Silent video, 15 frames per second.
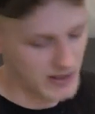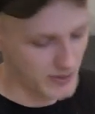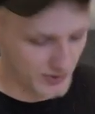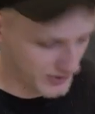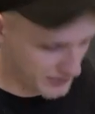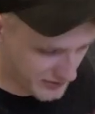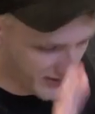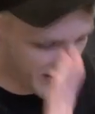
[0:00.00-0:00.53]

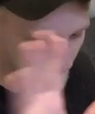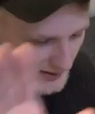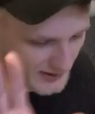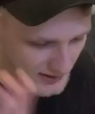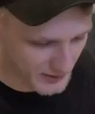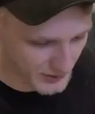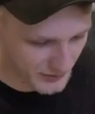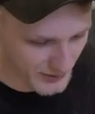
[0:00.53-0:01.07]
fail, that was a
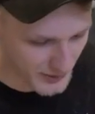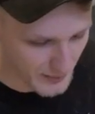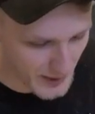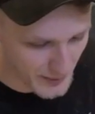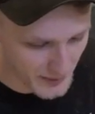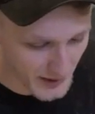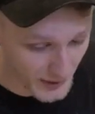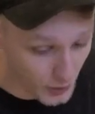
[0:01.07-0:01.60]
fail on my part.
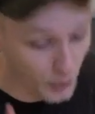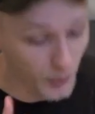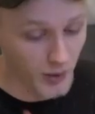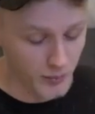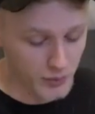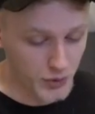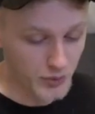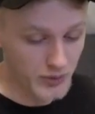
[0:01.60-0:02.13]
I know what I'm
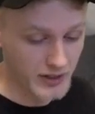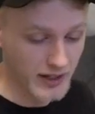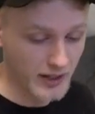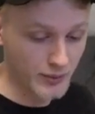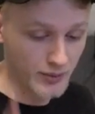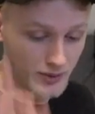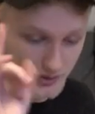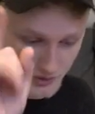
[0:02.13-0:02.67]
doing now,
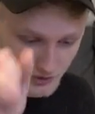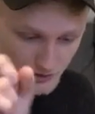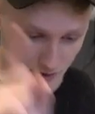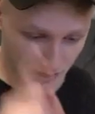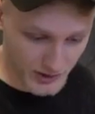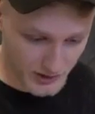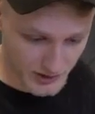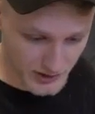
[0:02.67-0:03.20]
so
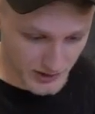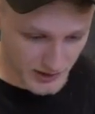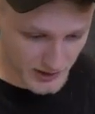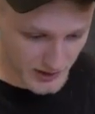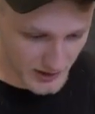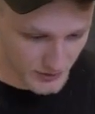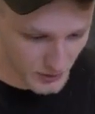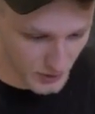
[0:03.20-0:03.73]
it's
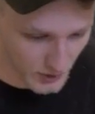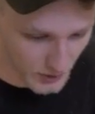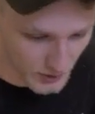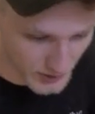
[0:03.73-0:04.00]
all good.